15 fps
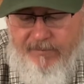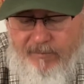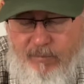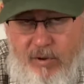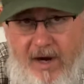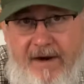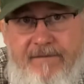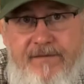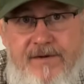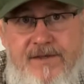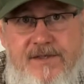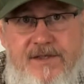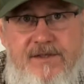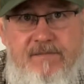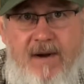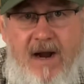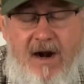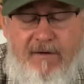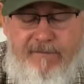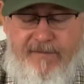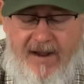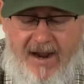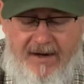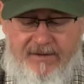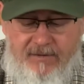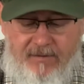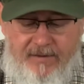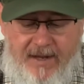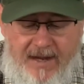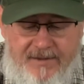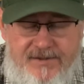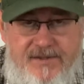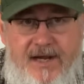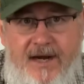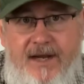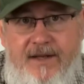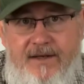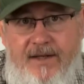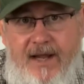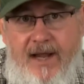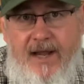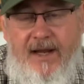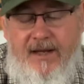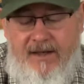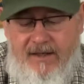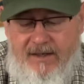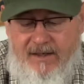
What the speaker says: breakfast, as a matter of fact, on that second day.